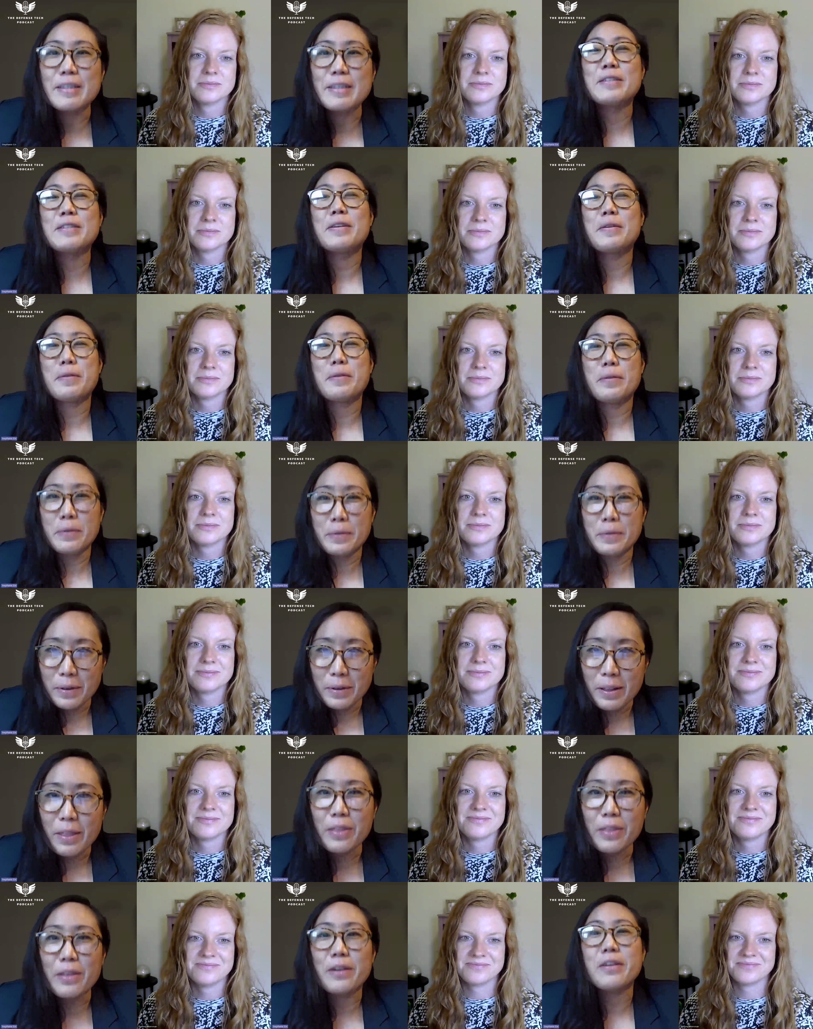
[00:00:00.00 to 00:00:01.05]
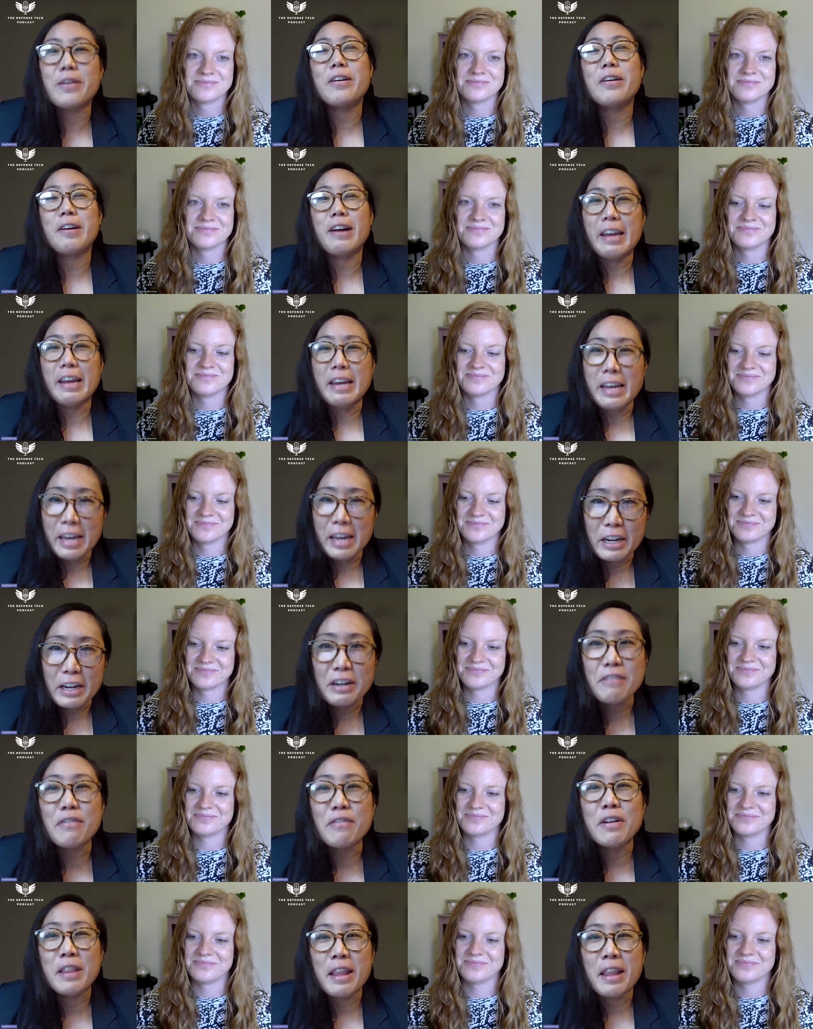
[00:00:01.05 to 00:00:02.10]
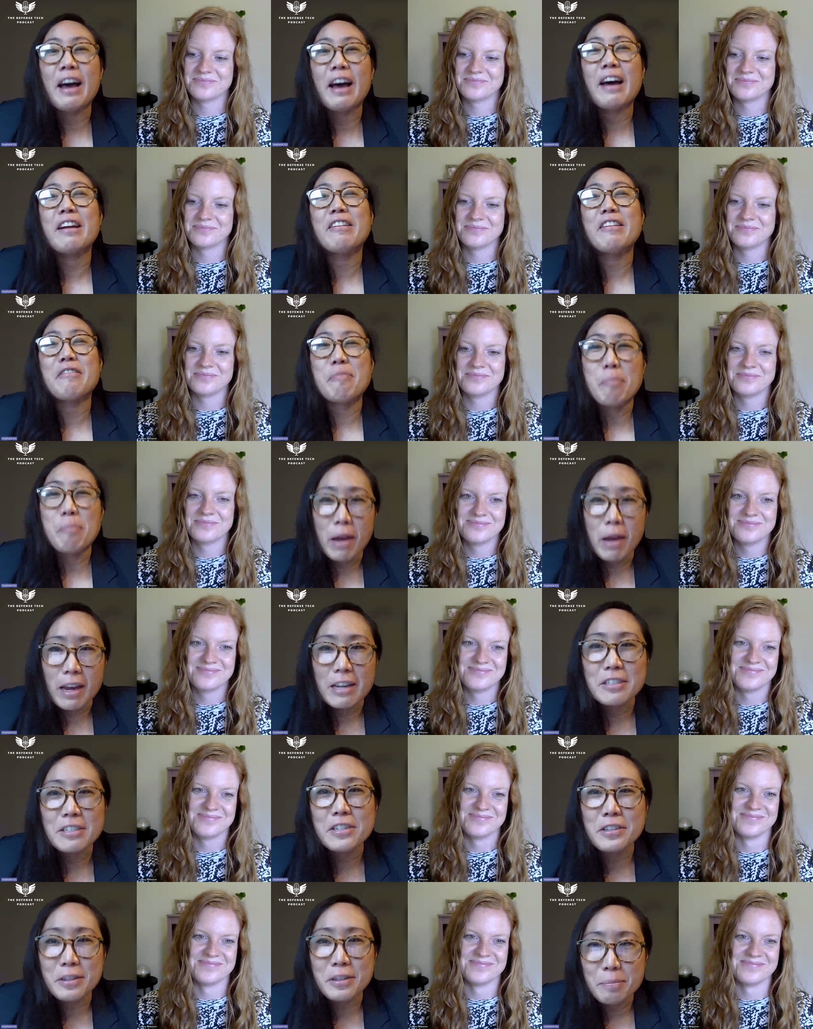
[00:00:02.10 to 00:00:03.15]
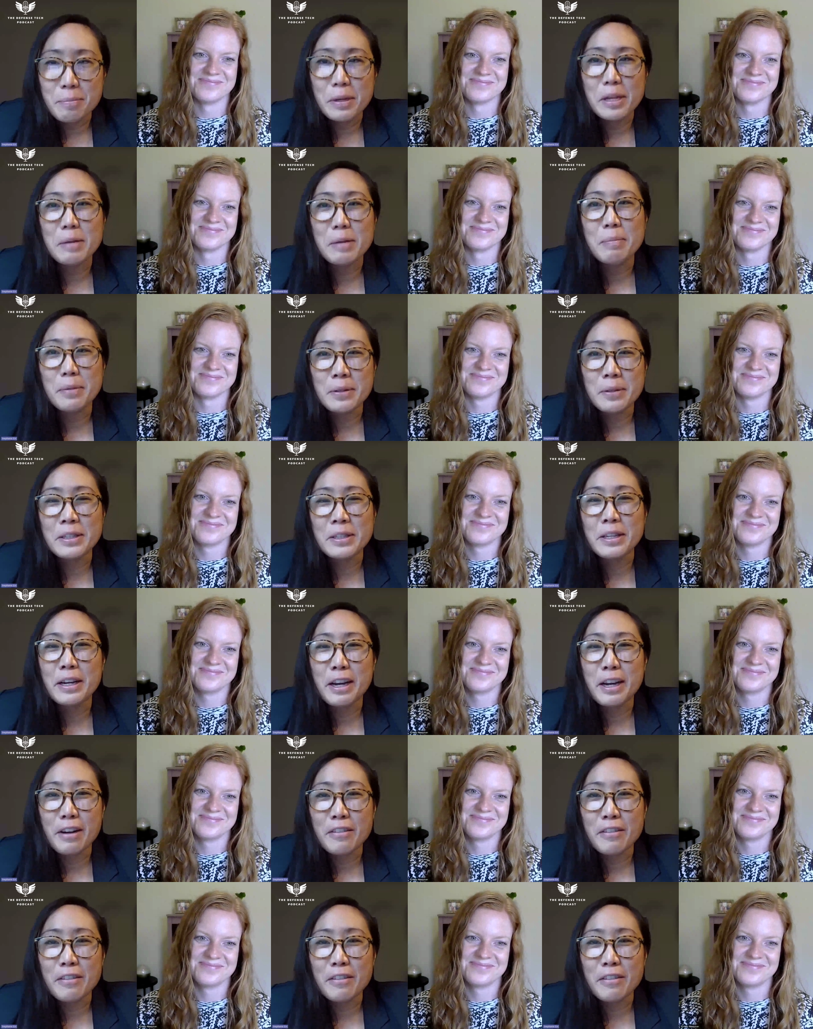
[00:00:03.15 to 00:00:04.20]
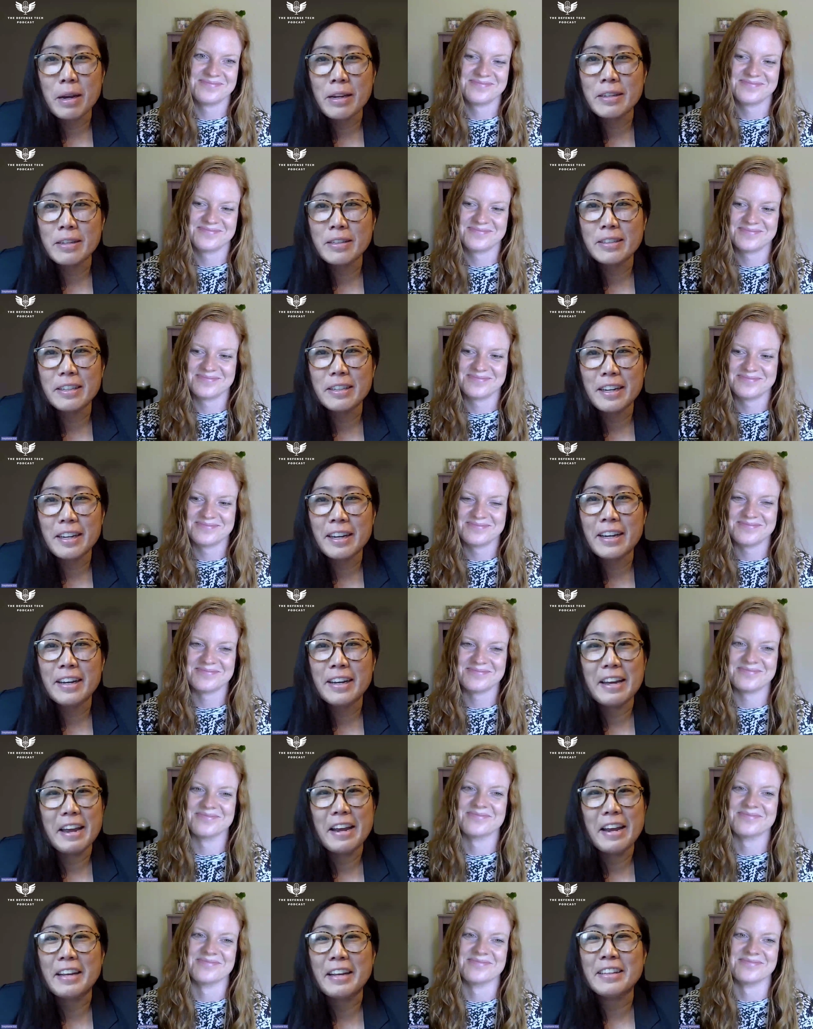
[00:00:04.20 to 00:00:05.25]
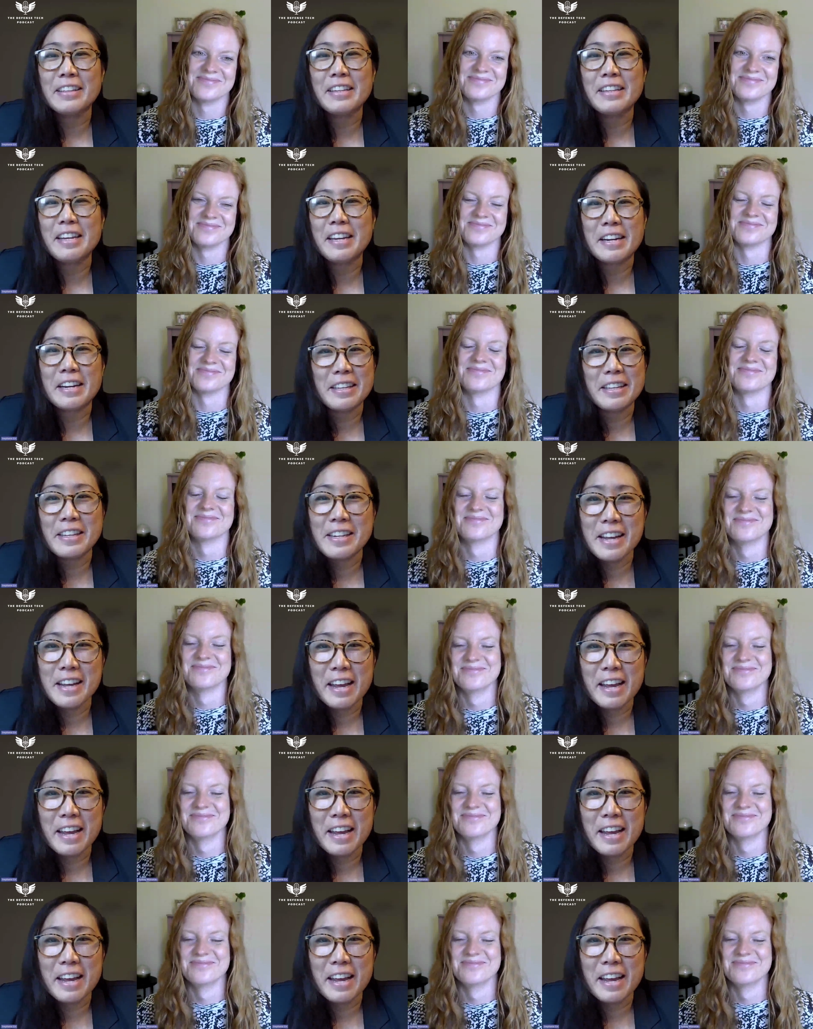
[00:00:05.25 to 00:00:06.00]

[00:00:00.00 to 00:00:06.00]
Speaker 1: So there are a heck of a lot of passionate people in the government, uh, and at the end of the